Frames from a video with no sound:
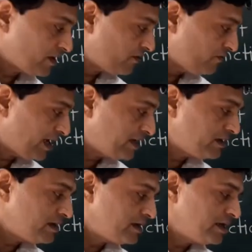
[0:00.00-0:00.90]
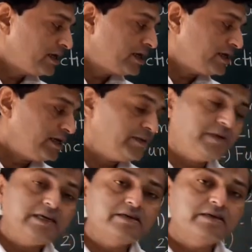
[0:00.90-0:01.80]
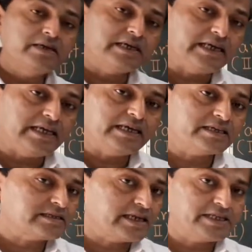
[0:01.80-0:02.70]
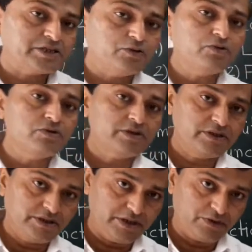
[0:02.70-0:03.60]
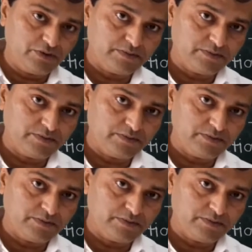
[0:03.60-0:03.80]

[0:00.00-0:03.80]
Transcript: when limit dx tends to 0.